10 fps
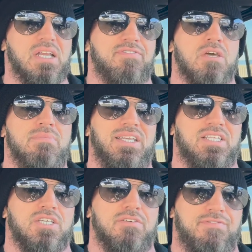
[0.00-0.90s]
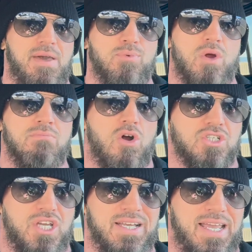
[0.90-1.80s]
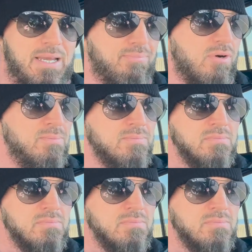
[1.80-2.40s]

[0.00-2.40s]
I've committed to February, March, and April